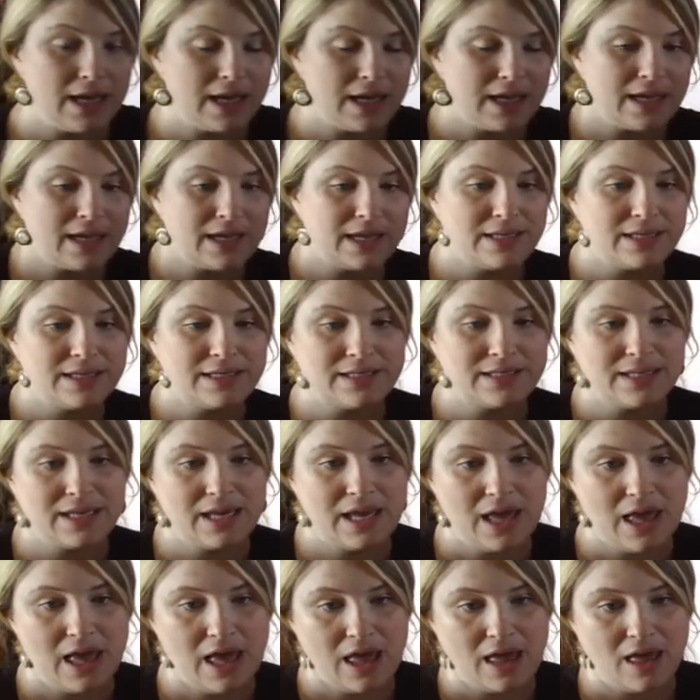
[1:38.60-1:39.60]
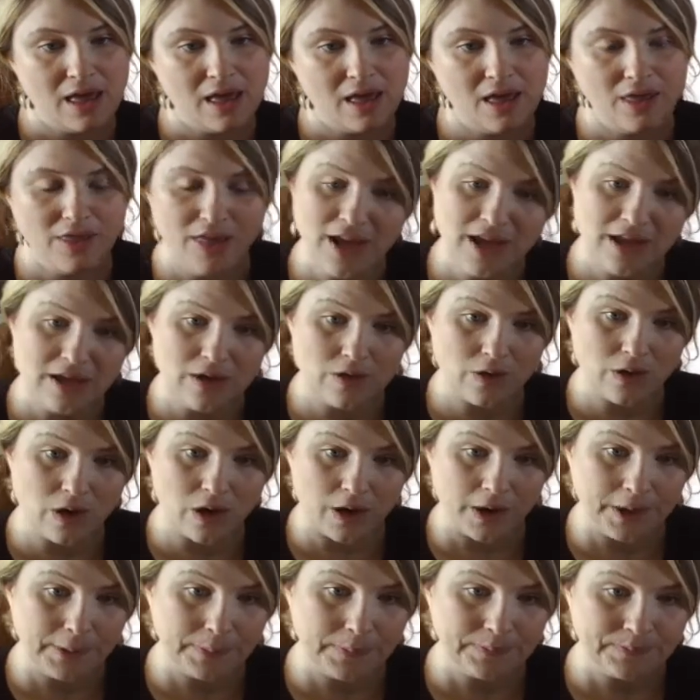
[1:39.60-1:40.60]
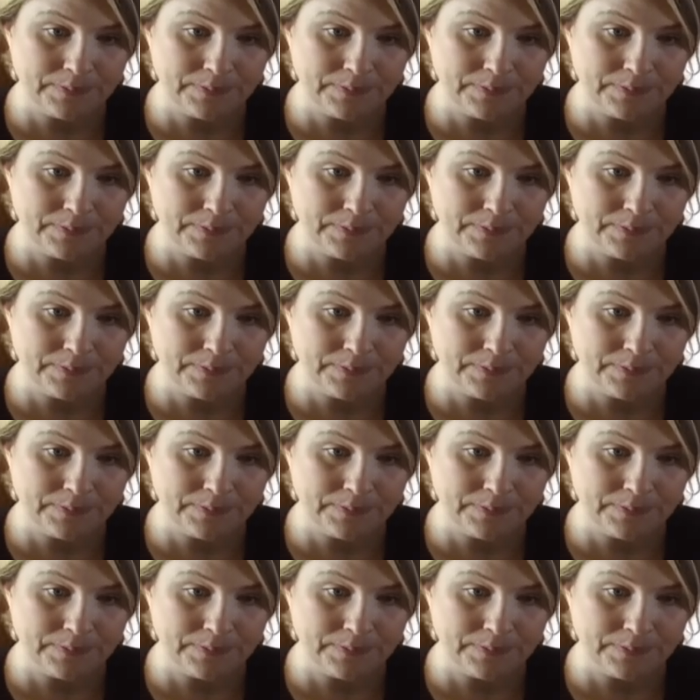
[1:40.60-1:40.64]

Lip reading: is a thank you card.